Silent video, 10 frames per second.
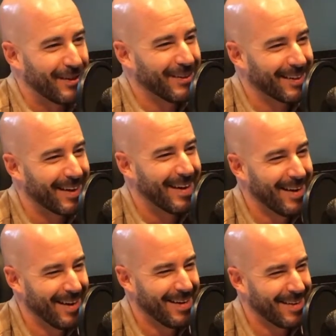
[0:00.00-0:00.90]
a
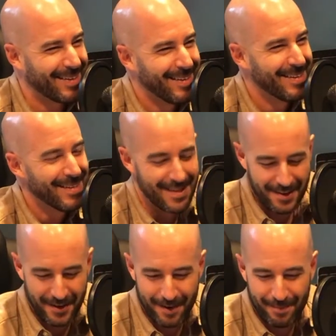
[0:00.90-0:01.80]
leg,
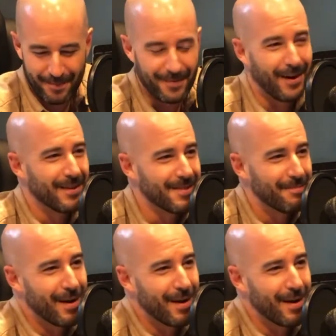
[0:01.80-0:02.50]
up onto my